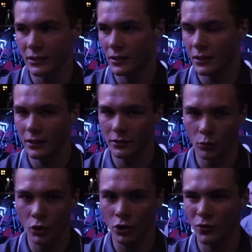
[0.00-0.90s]
the
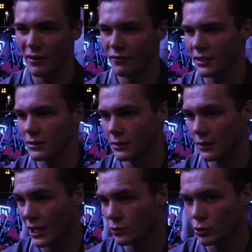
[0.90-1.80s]
work rate and things
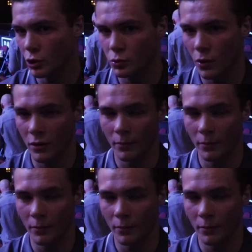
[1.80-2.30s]
lies with Josh Warrington,